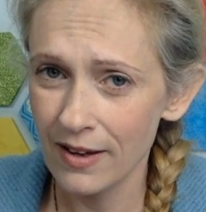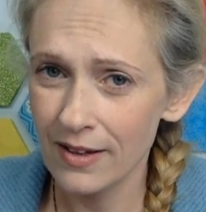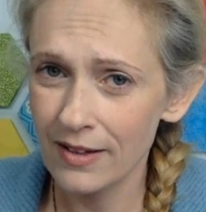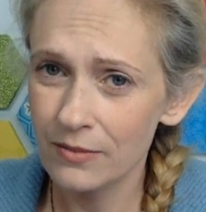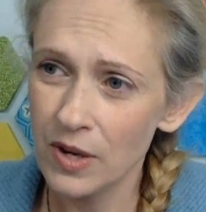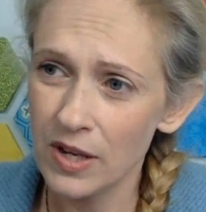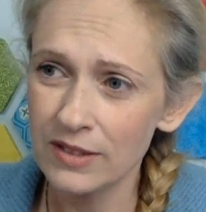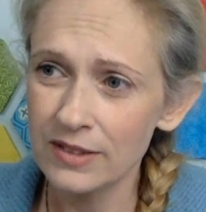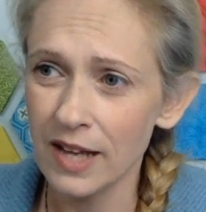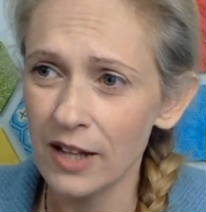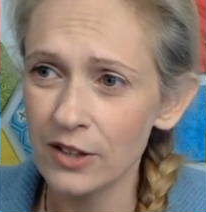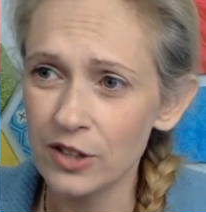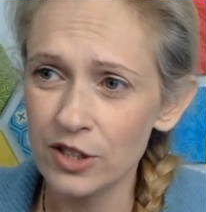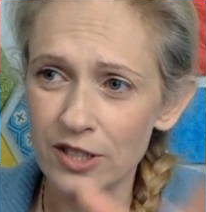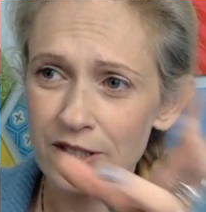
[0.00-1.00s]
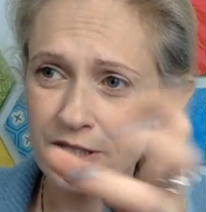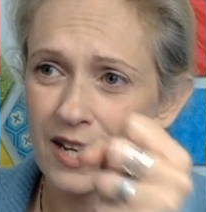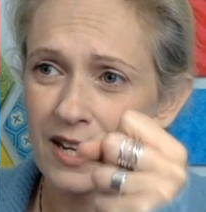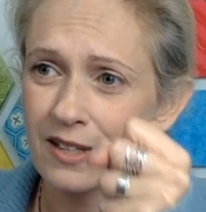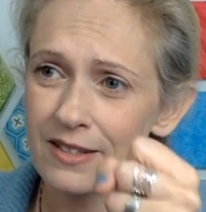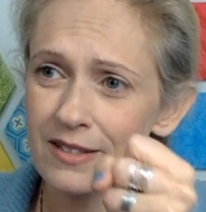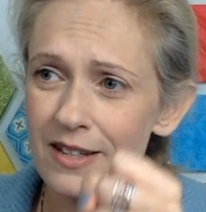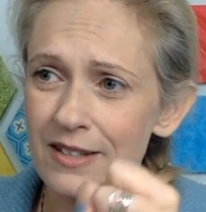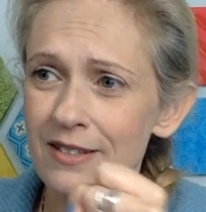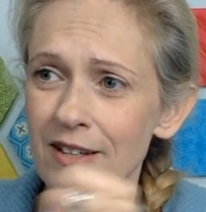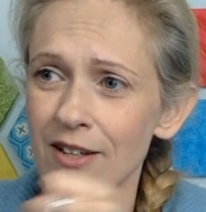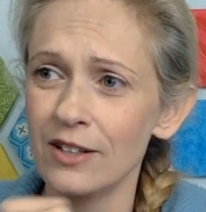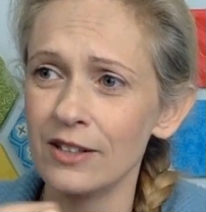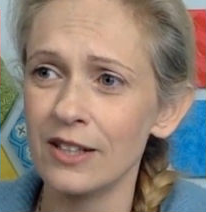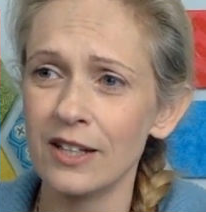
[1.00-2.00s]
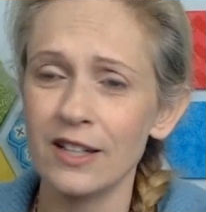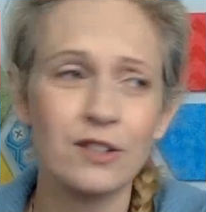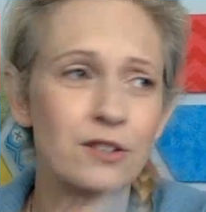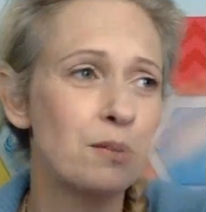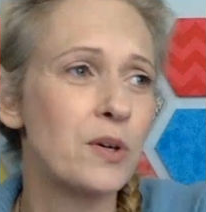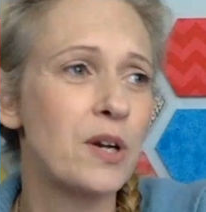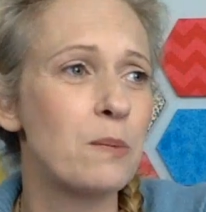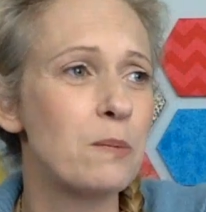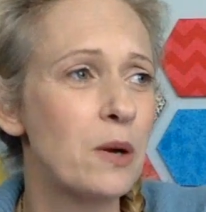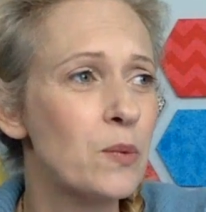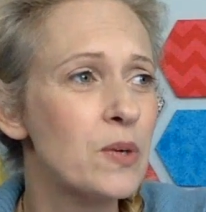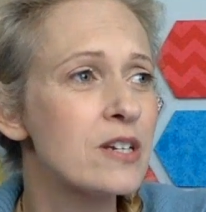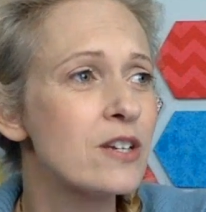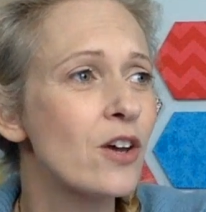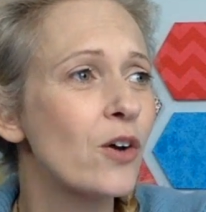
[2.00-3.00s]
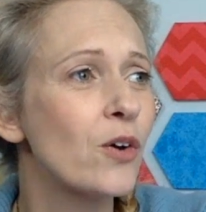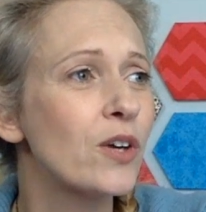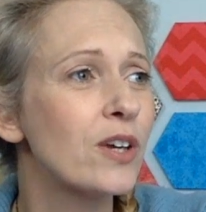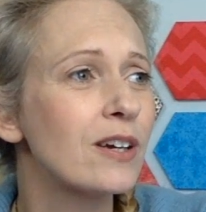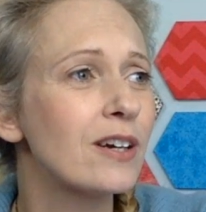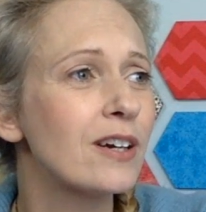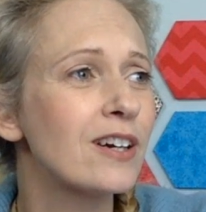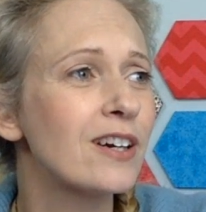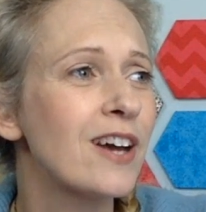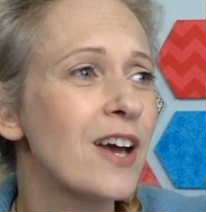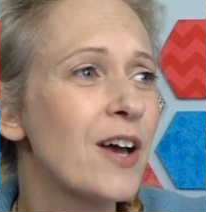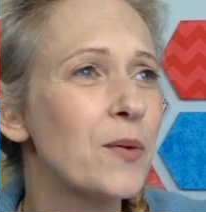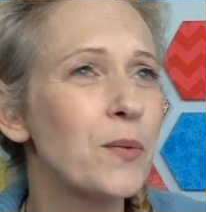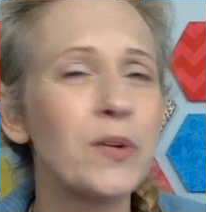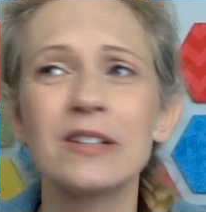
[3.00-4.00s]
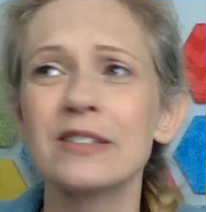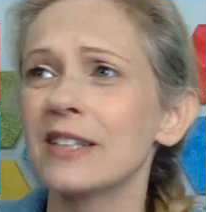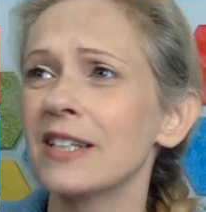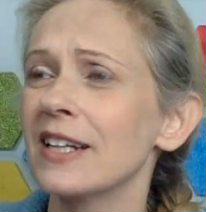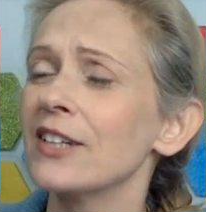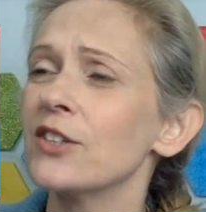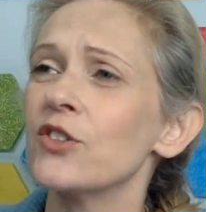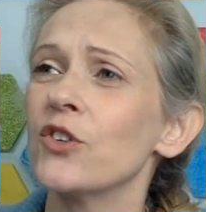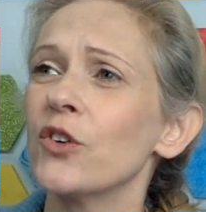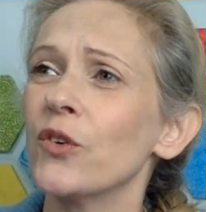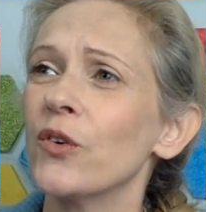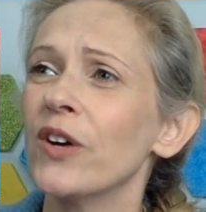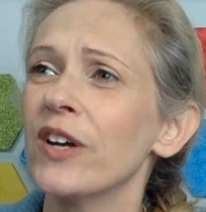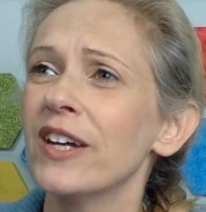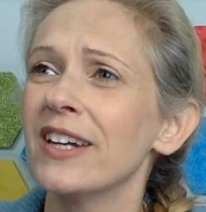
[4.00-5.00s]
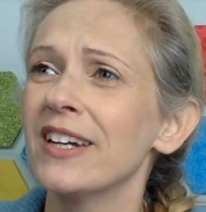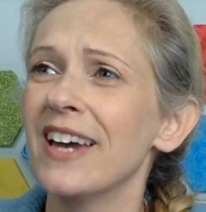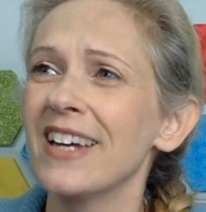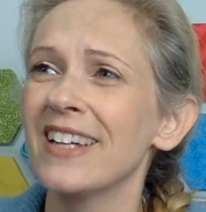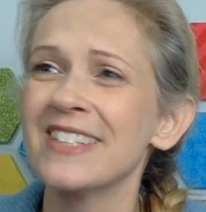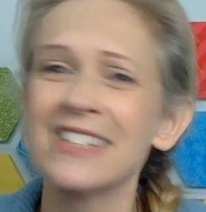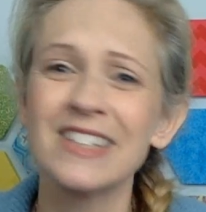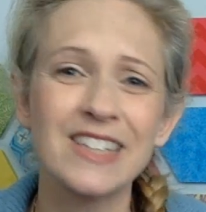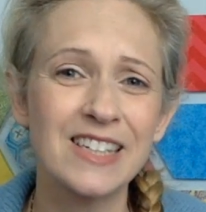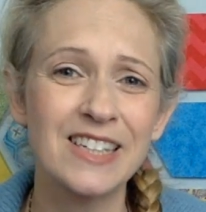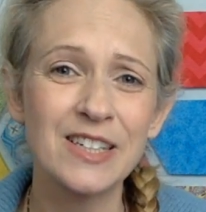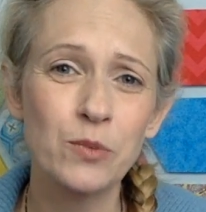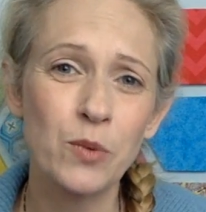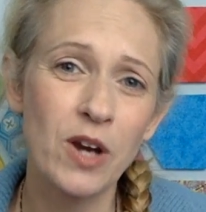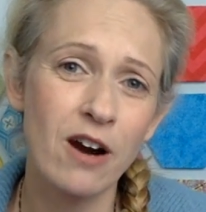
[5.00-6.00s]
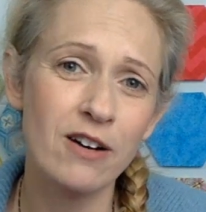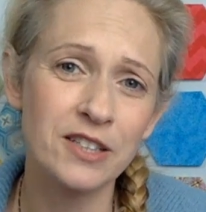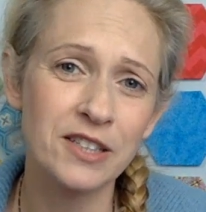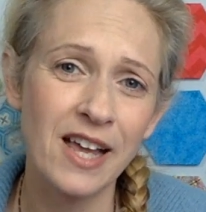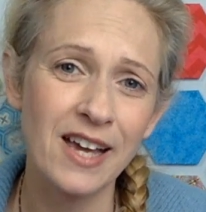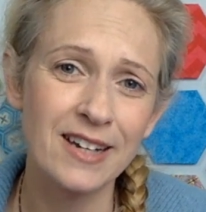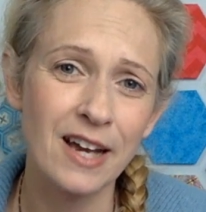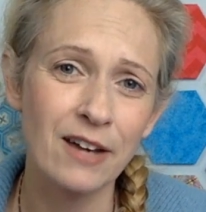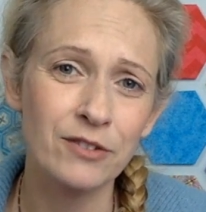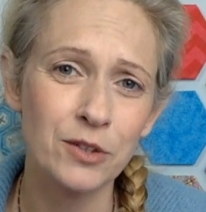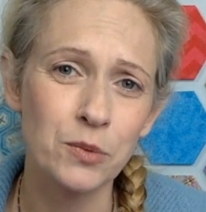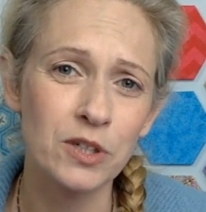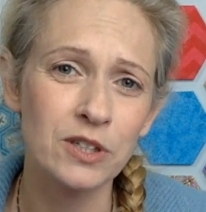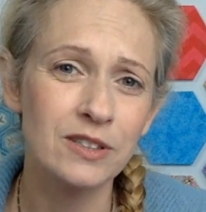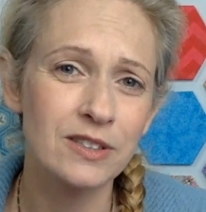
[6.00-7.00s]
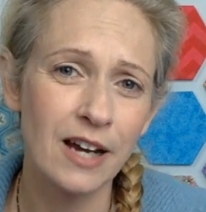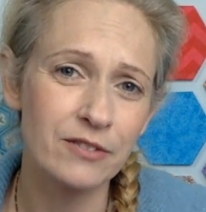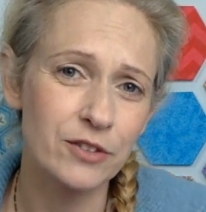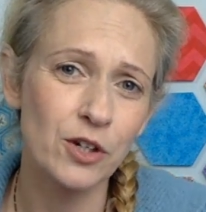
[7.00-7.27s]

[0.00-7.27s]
well, I'll just take it and I'll throw it out my window here. What else can I do? I can delete it. We are online after